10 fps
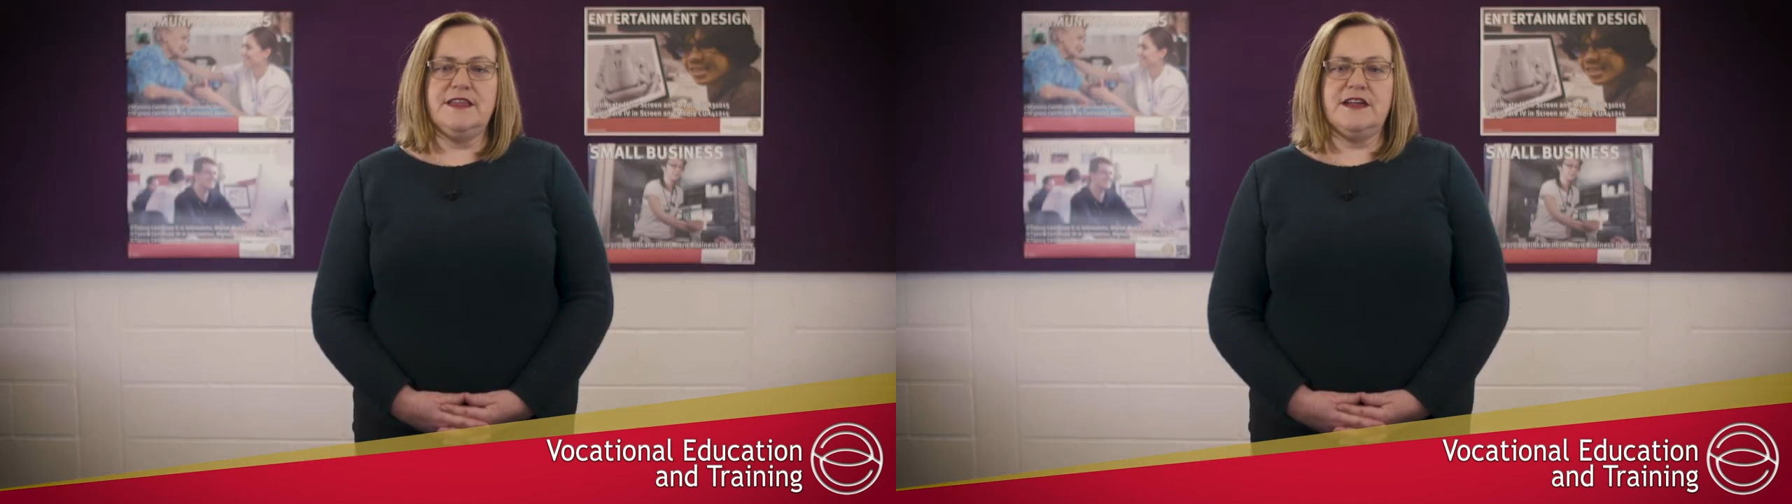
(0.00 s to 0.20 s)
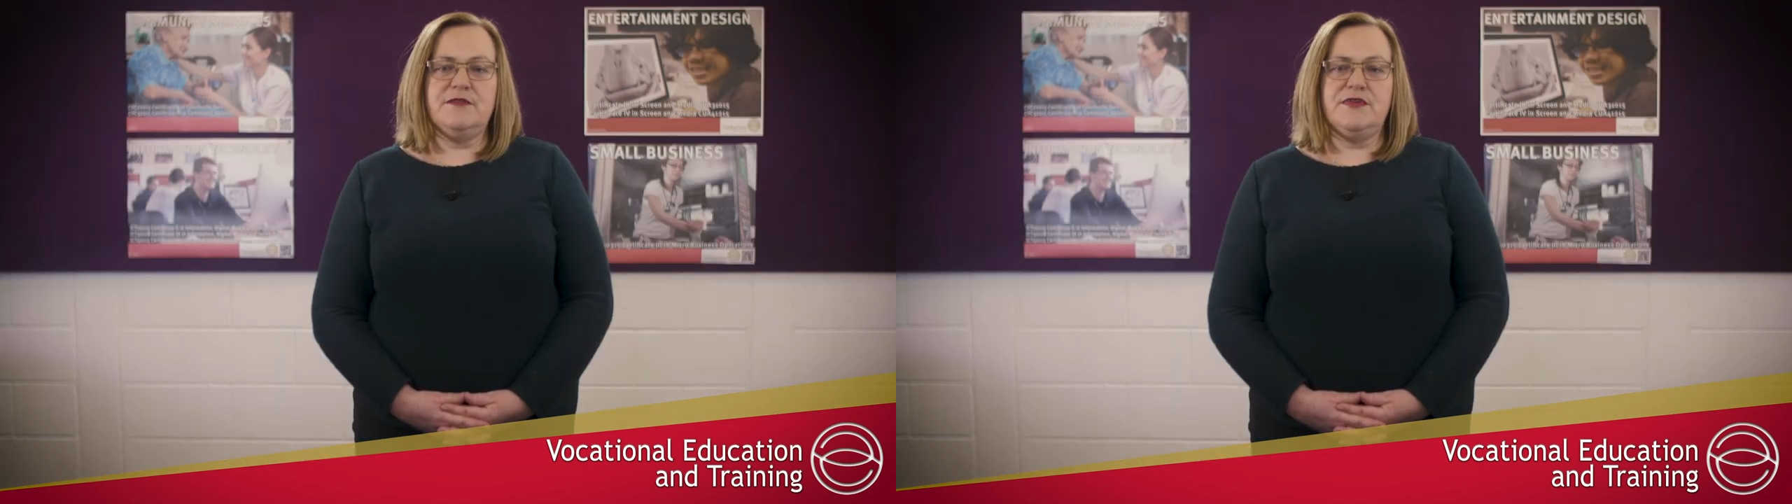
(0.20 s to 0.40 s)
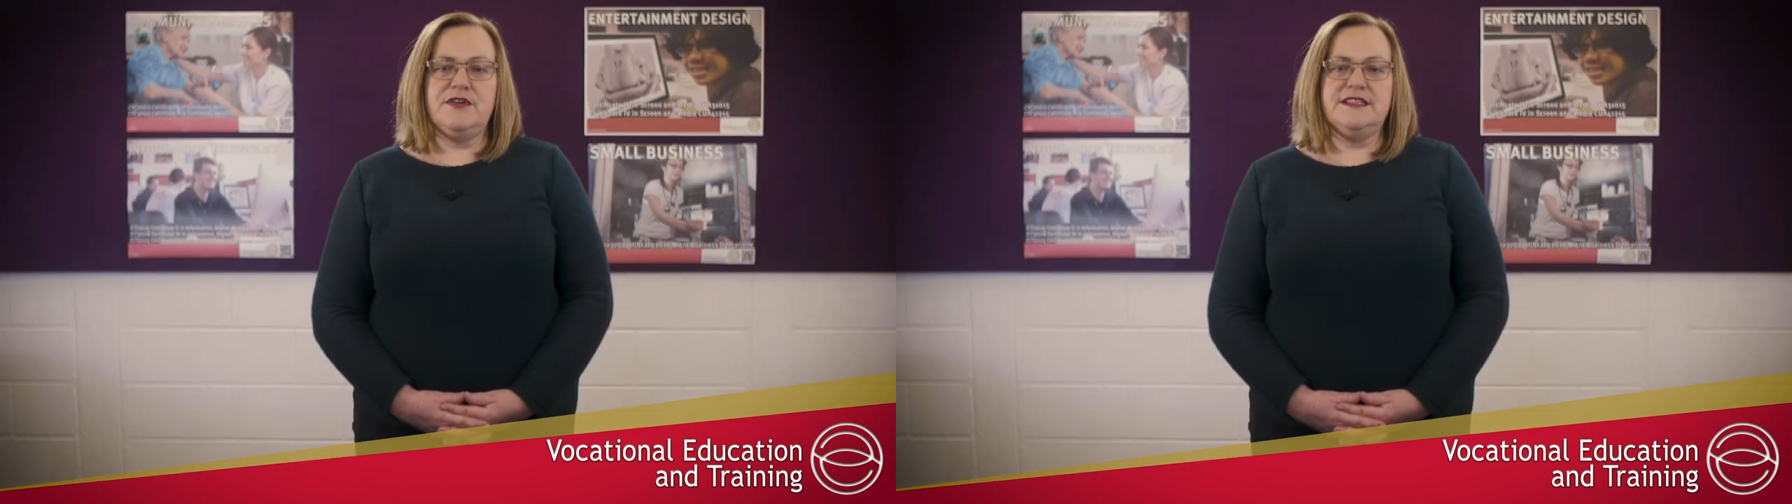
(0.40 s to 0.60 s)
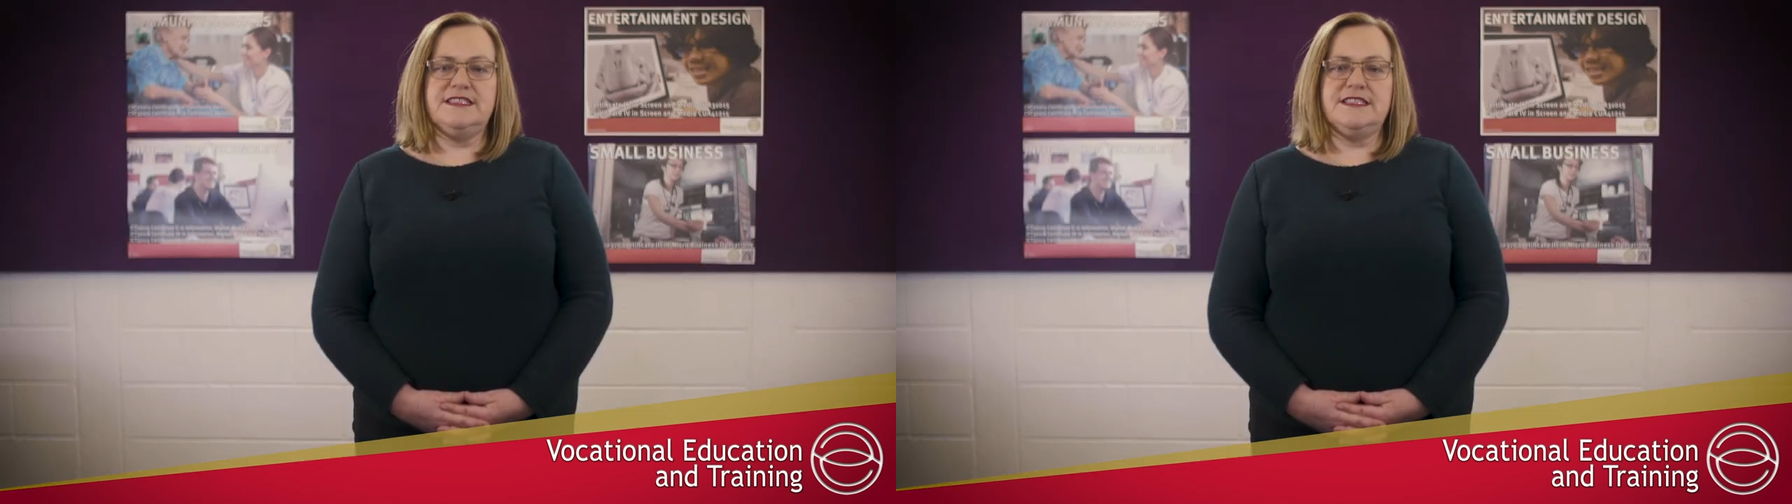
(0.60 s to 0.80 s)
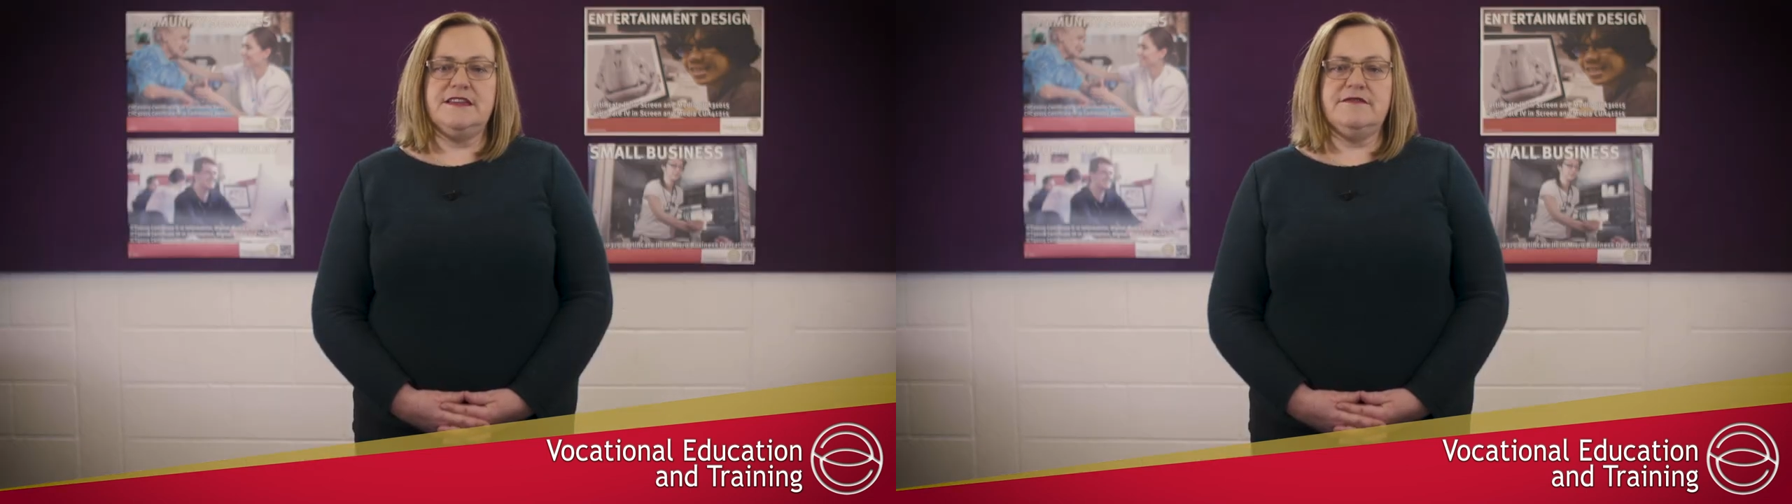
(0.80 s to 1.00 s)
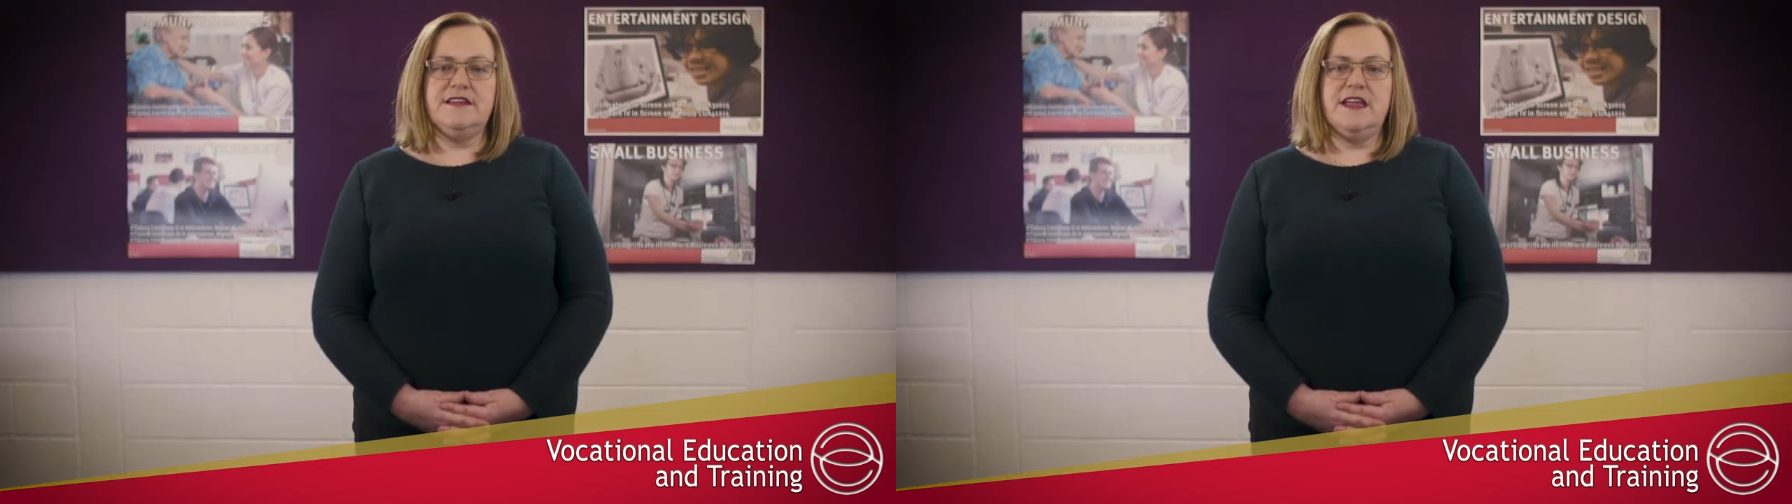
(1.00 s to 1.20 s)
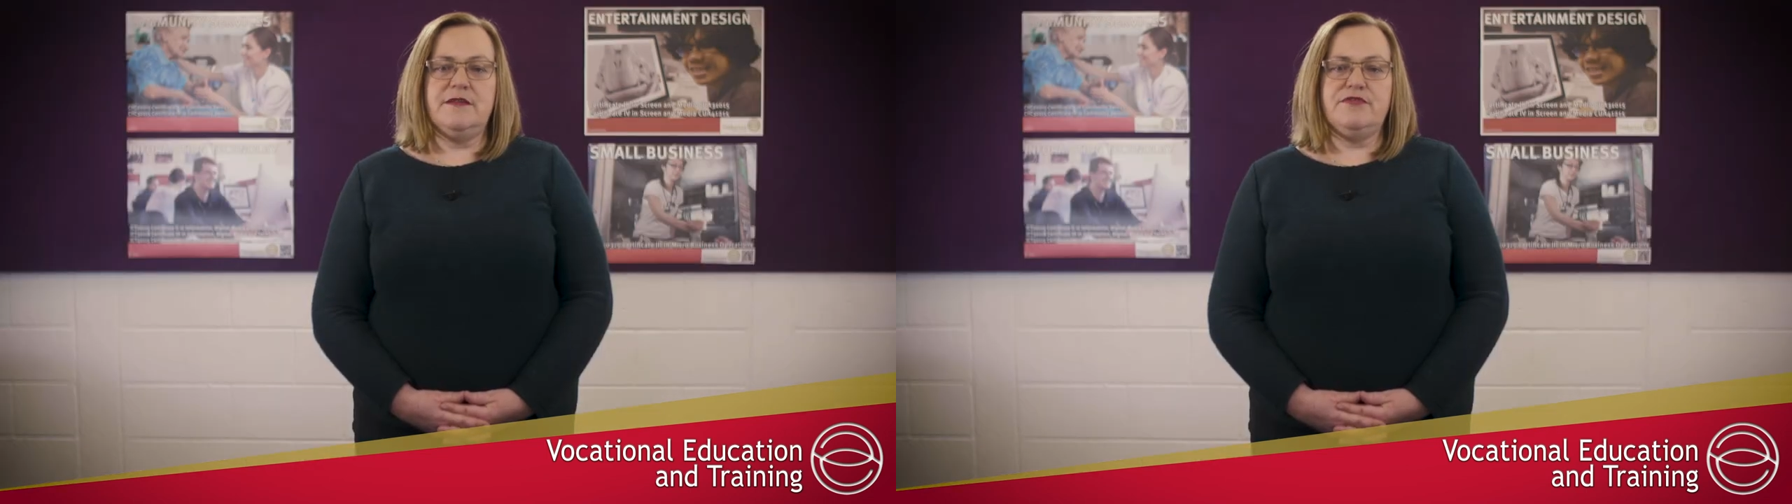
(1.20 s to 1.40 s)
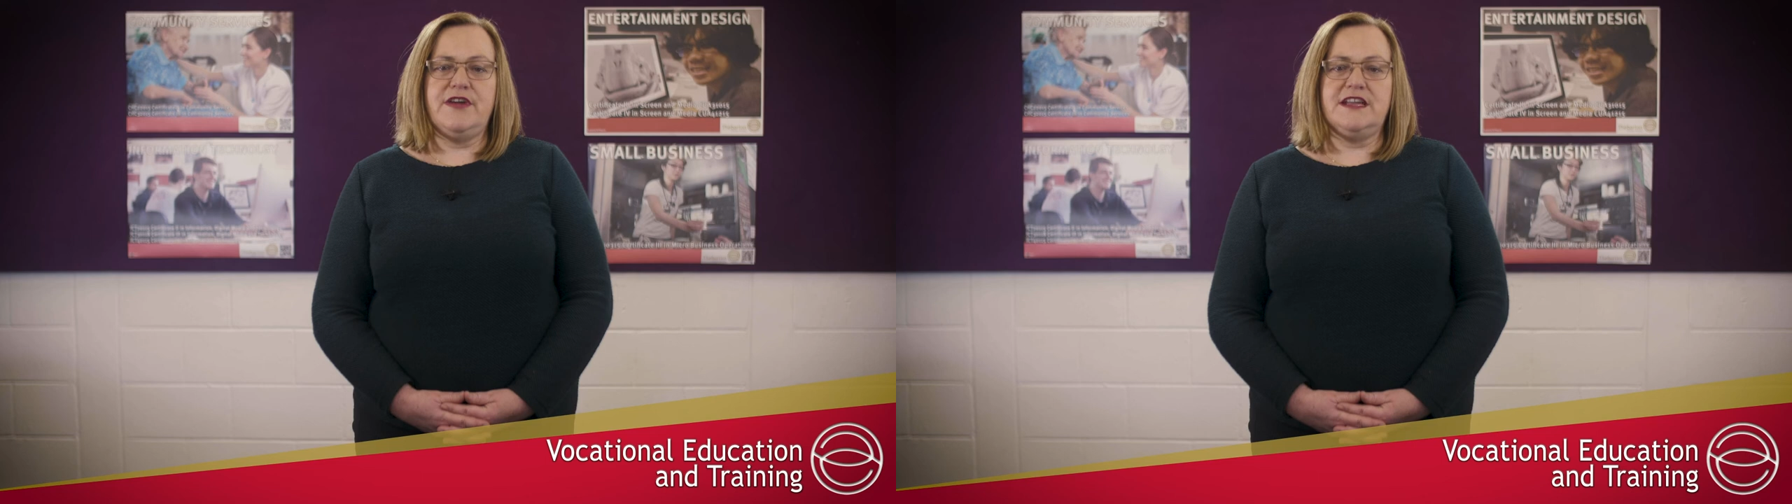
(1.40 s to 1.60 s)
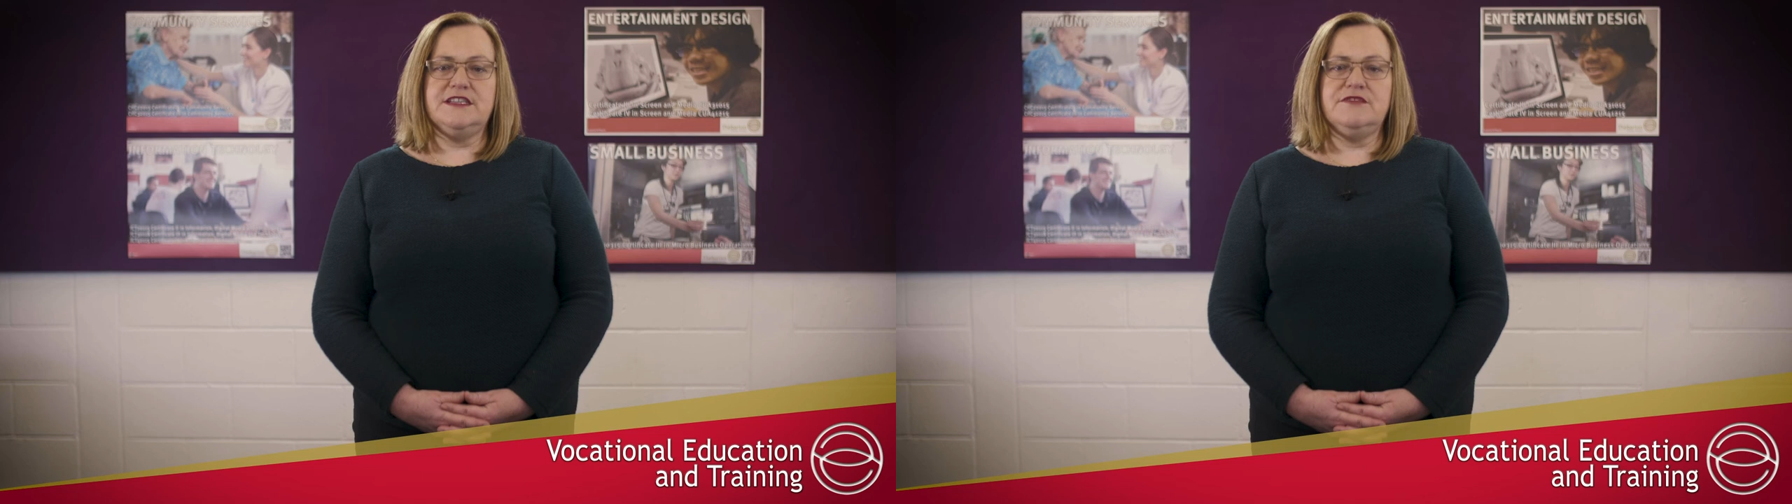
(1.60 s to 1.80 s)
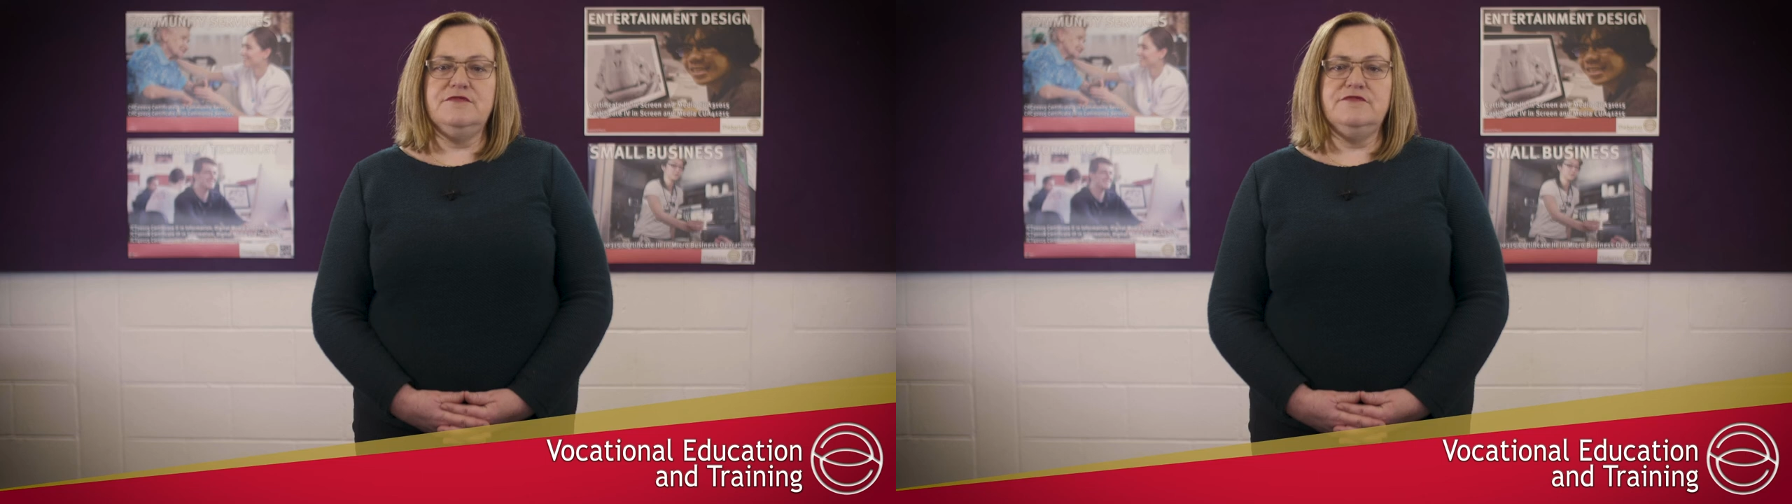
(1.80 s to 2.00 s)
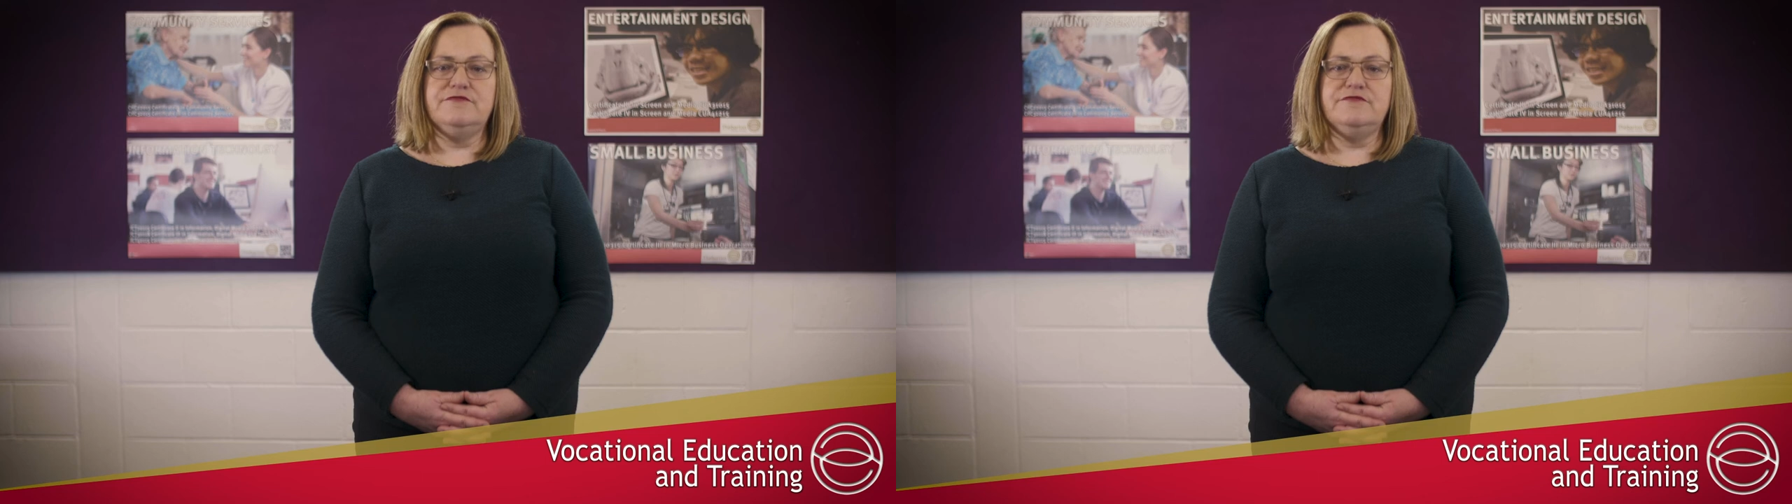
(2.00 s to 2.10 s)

that combines theory and practical